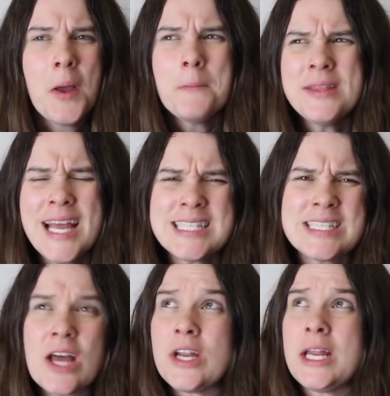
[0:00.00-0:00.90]
But that's
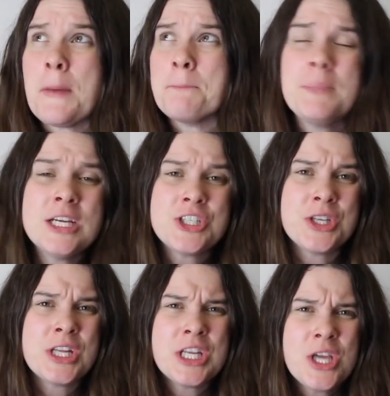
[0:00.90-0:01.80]
not an
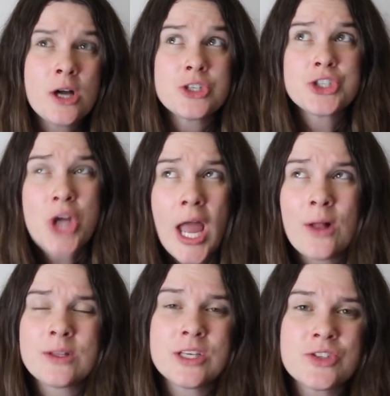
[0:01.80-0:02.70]
ambition that a young
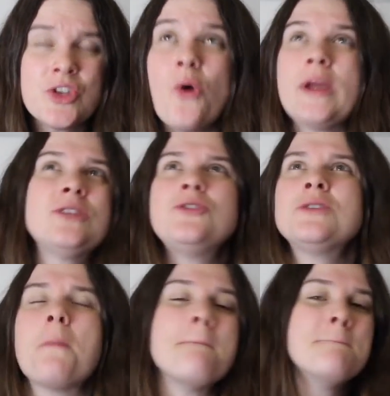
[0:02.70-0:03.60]
child is going to
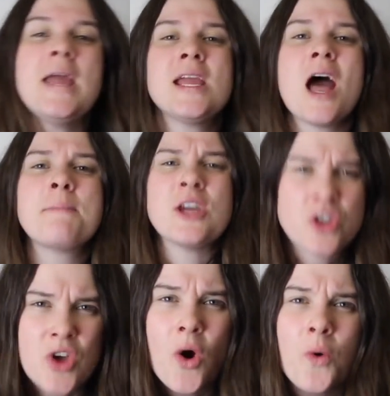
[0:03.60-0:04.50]
just make up
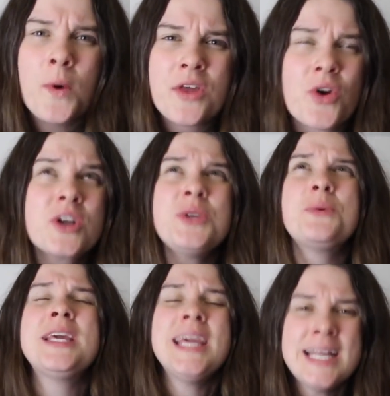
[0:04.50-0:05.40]
and go with. Are you
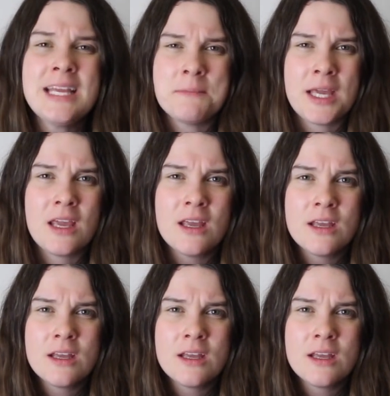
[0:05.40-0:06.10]
kidding me?